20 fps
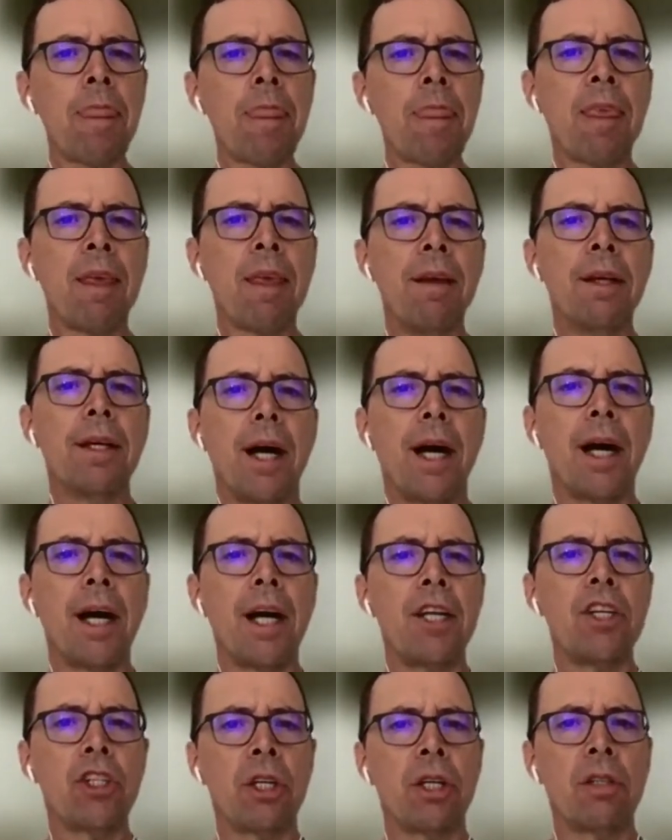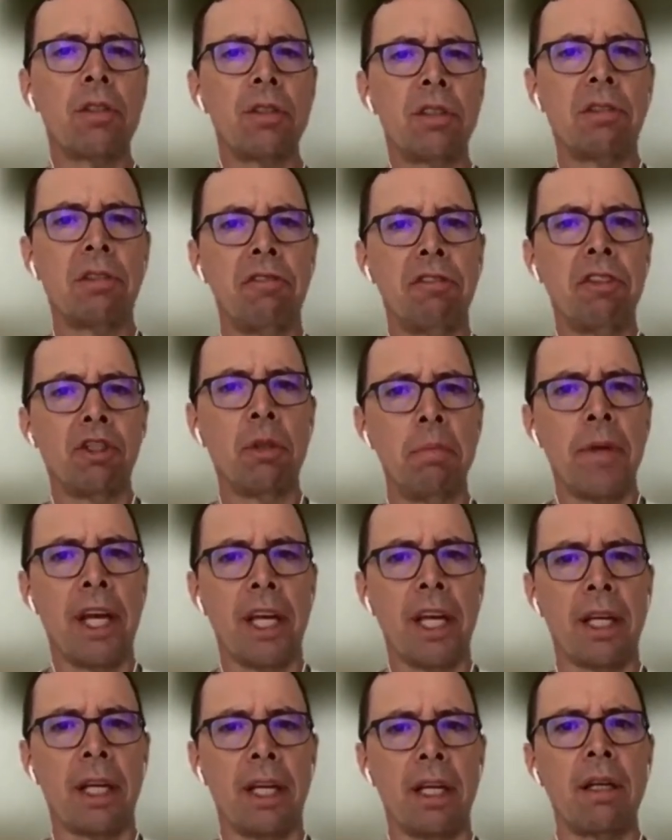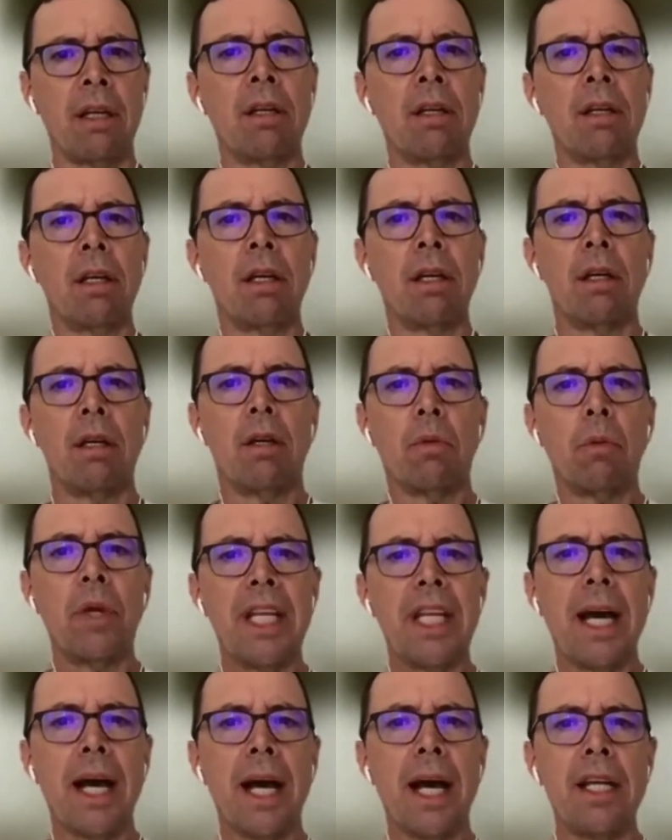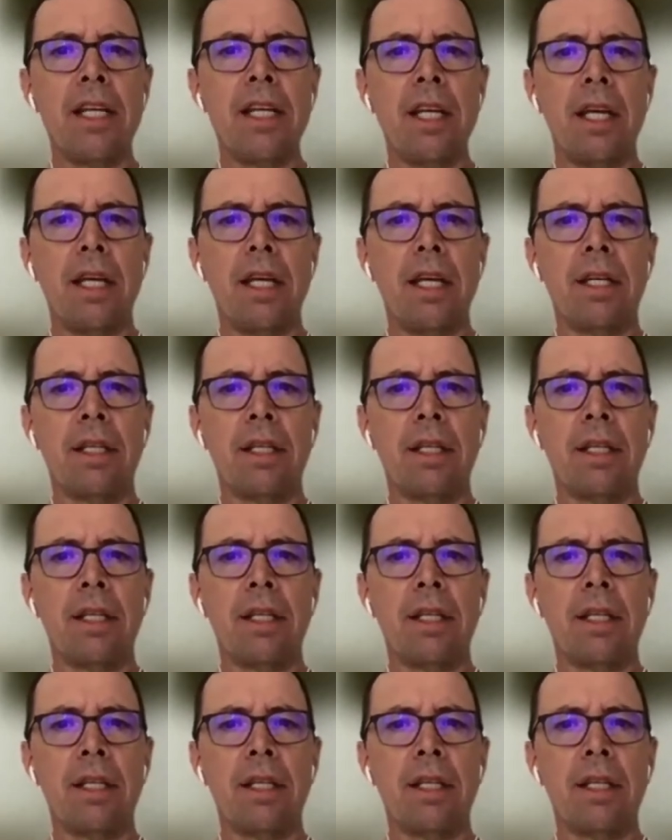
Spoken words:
I turned to filmmaking with the idea